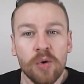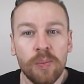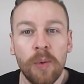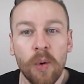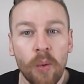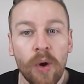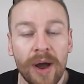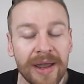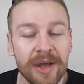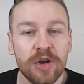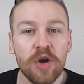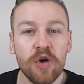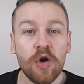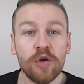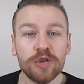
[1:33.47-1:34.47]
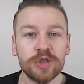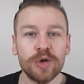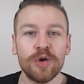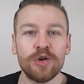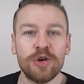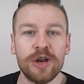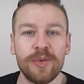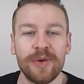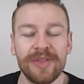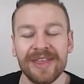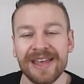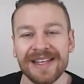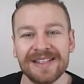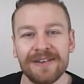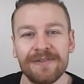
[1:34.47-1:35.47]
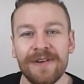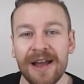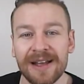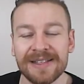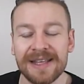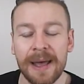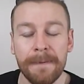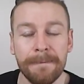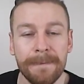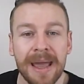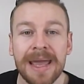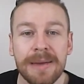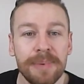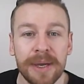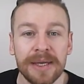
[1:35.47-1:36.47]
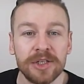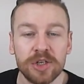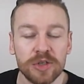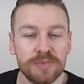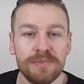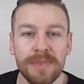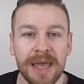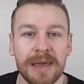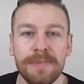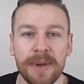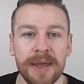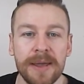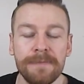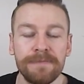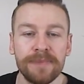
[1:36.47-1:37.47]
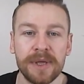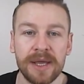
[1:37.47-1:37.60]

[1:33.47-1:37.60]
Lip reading: But what I also agree with is the fact that maybe, just maybe,